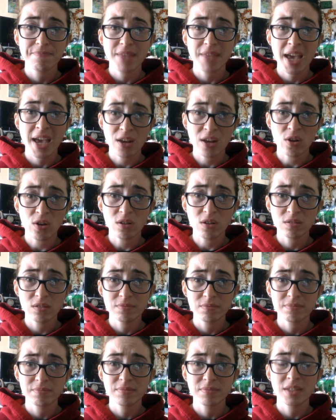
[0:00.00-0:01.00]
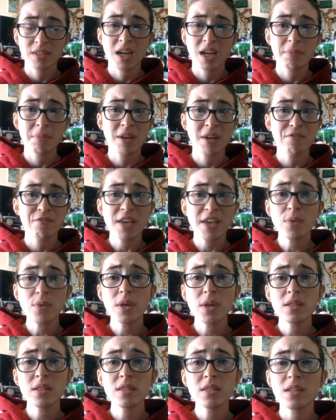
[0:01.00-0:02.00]
at all. Not my fake
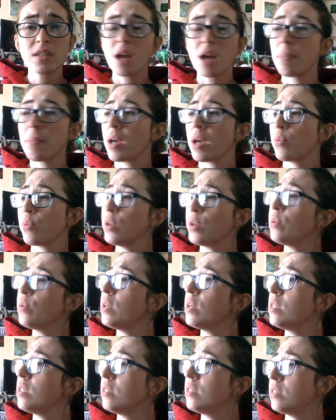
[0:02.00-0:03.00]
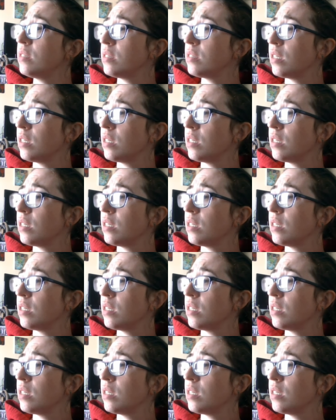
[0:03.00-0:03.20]
ones, not my real ones.